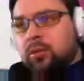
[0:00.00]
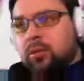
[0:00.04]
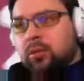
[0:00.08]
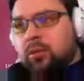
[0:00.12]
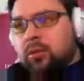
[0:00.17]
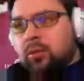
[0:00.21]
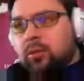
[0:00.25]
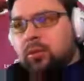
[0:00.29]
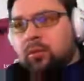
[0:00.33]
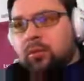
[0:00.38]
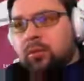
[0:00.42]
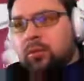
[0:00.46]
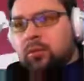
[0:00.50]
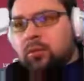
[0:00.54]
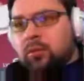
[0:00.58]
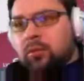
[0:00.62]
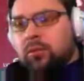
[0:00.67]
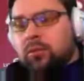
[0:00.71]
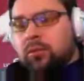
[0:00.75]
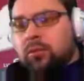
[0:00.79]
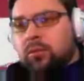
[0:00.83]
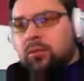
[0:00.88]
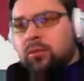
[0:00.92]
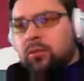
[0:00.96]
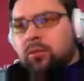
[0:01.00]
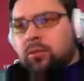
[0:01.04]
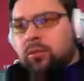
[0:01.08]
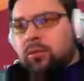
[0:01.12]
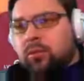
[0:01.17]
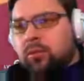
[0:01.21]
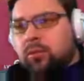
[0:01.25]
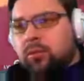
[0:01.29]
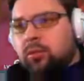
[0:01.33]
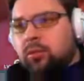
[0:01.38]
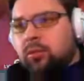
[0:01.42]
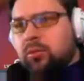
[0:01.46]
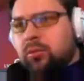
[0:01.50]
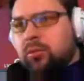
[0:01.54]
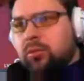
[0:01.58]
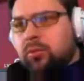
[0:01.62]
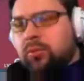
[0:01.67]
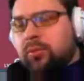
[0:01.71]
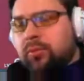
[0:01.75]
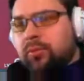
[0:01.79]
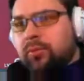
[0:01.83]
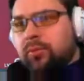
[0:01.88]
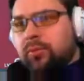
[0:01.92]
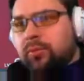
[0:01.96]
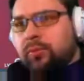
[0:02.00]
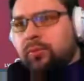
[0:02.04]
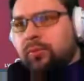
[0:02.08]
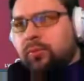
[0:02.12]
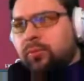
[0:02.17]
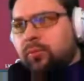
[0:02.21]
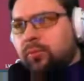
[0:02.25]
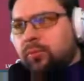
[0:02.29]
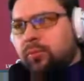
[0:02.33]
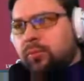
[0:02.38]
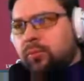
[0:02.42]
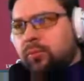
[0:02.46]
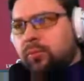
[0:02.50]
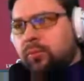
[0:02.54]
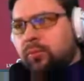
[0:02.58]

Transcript: Nothing is said.